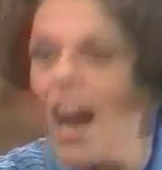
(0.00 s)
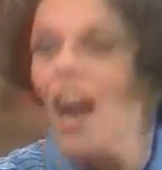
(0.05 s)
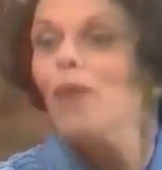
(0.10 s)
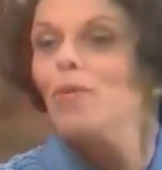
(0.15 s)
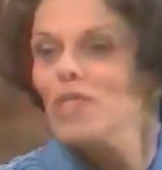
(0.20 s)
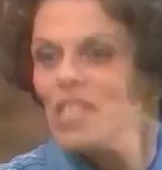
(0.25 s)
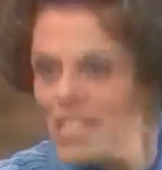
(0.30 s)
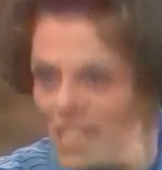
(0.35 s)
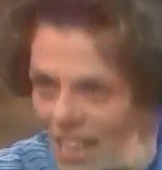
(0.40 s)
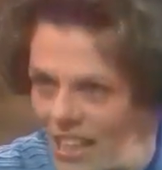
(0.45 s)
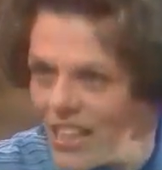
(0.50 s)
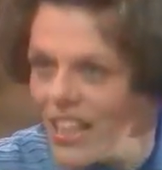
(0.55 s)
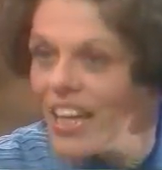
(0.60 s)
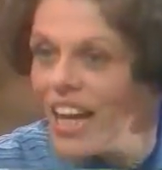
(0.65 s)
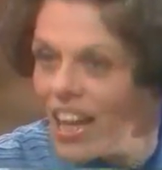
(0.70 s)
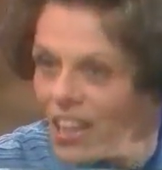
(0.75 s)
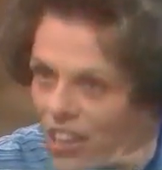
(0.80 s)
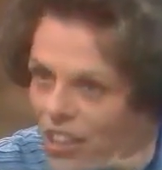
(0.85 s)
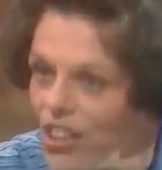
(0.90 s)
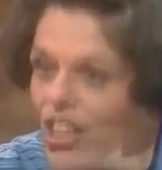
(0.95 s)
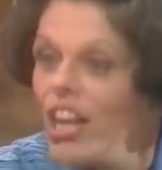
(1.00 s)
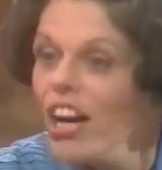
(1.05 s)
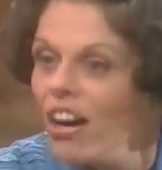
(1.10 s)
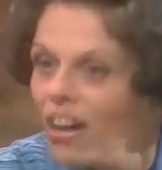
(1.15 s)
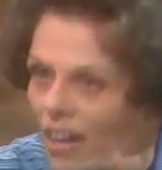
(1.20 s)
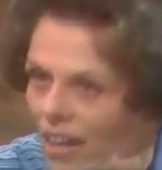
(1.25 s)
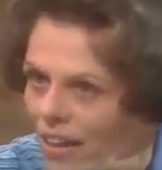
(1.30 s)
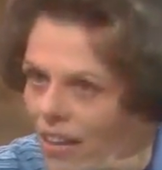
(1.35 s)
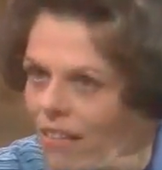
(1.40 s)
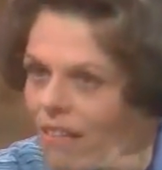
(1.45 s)
I was standing out in the
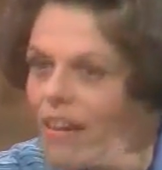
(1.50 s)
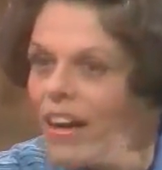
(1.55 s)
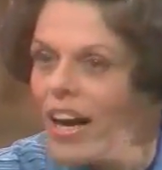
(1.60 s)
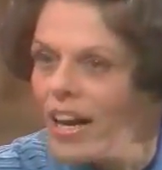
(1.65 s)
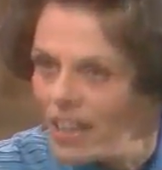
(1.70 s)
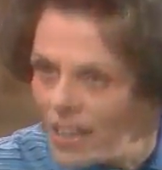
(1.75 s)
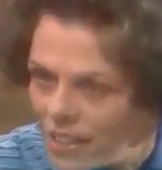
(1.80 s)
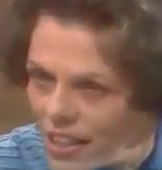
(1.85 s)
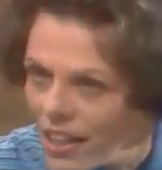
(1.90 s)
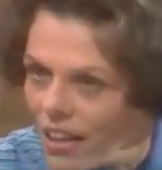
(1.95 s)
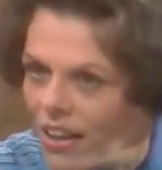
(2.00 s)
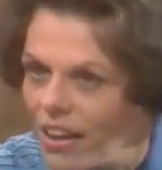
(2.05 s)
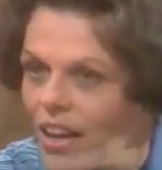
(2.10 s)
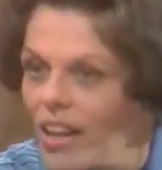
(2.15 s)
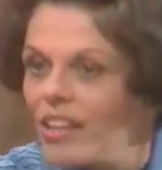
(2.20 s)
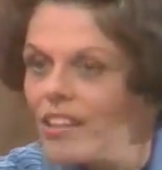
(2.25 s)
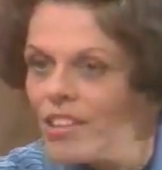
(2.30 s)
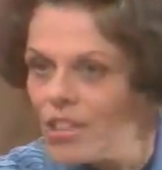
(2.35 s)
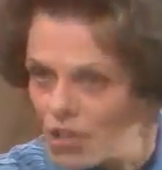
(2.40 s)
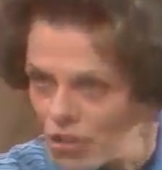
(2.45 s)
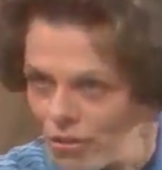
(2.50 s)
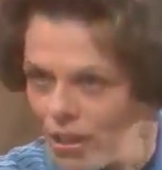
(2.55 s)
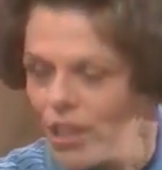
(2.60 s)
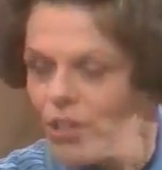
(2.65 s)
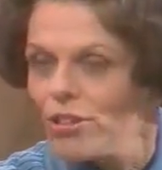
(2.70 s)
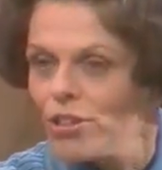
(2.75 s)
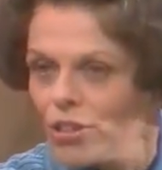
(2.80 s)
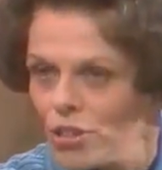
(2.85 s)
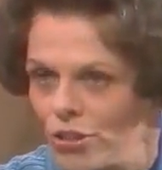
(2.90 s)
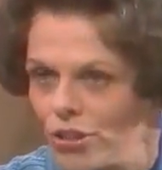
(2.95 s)
aisle in the Shrine
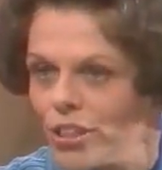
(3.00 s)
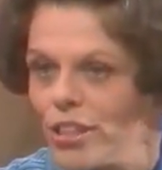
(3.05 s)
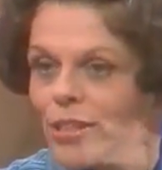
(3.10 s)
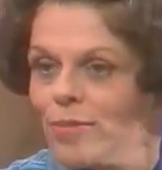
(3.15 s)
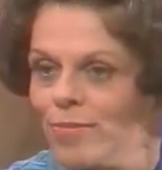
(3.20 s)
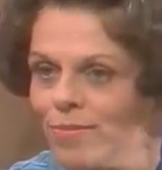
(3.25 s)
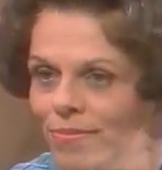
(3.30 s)
Auditorium.